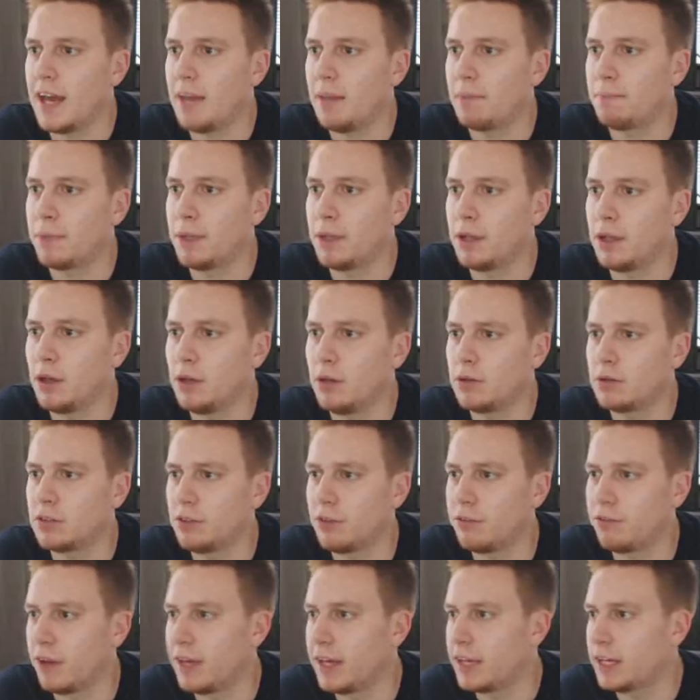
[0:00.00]
air
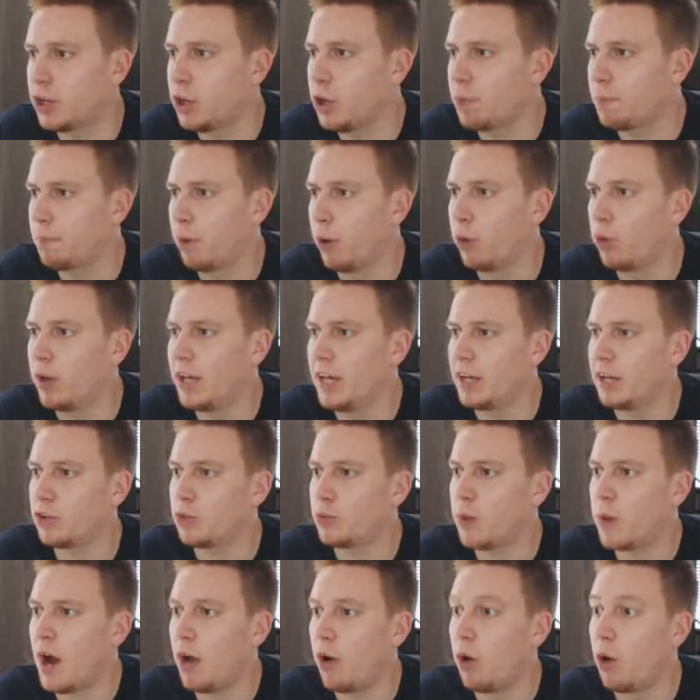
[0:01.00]
beautifully. Good ball in
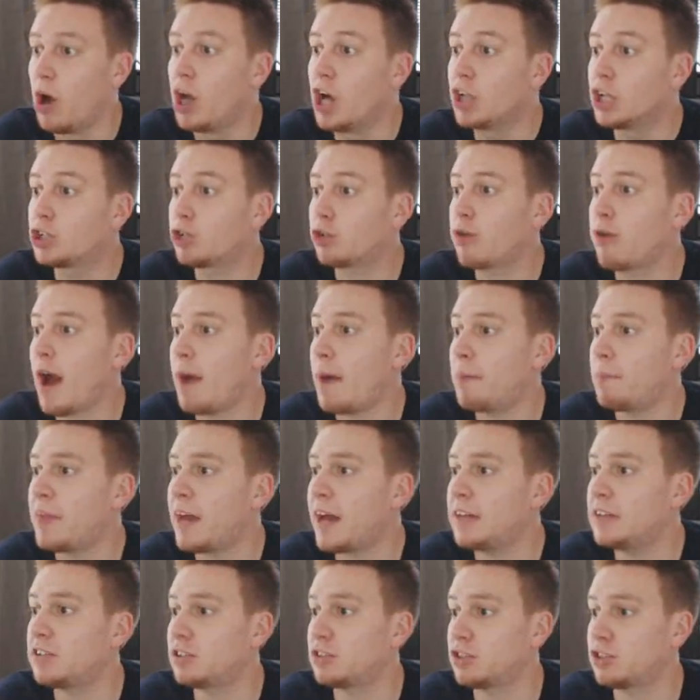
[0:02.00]
as well. Trap,
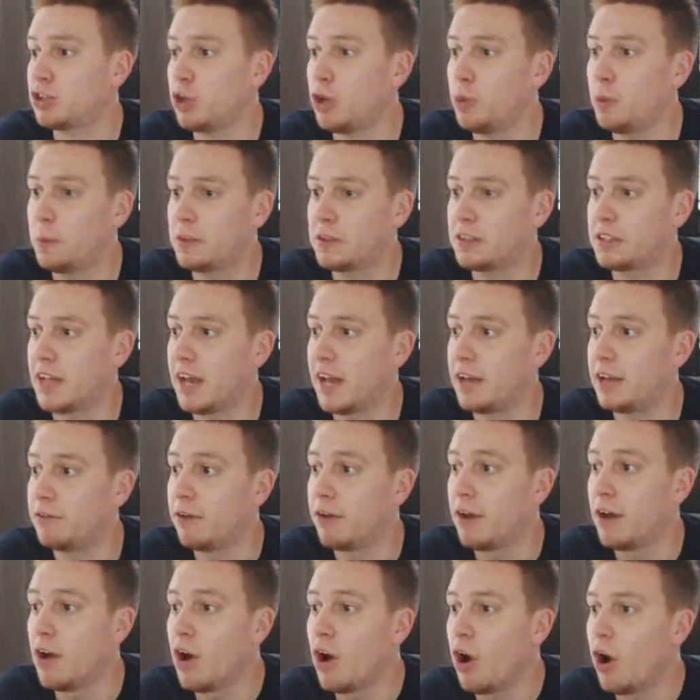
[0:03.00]
that is a super
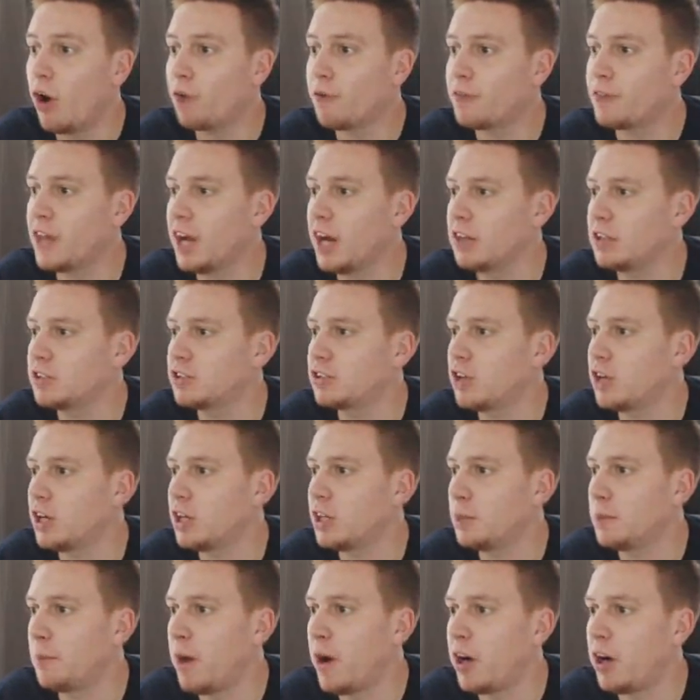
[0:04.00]
save. Off the underside
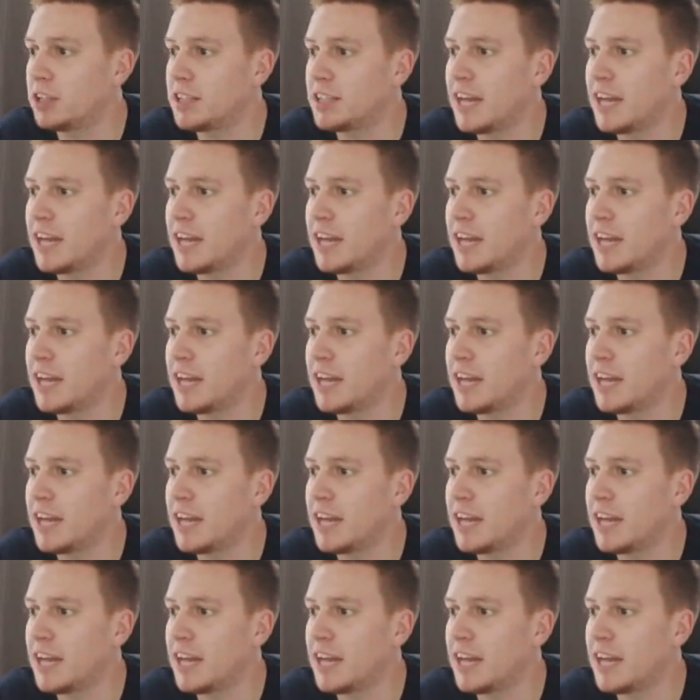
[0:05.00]
of the bar.